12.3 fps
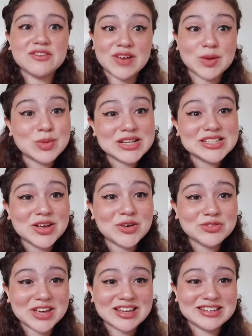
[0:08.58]
found
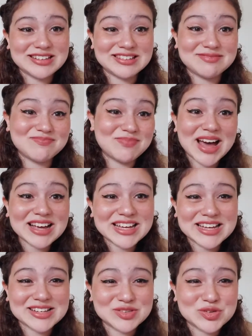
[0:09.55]
myself getting back
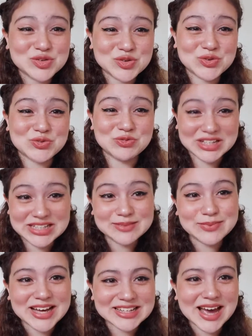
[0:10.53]
into really
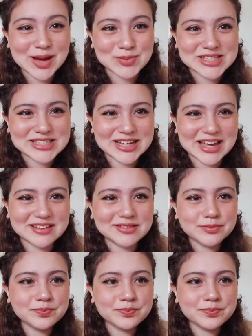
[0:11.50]
bad habits again.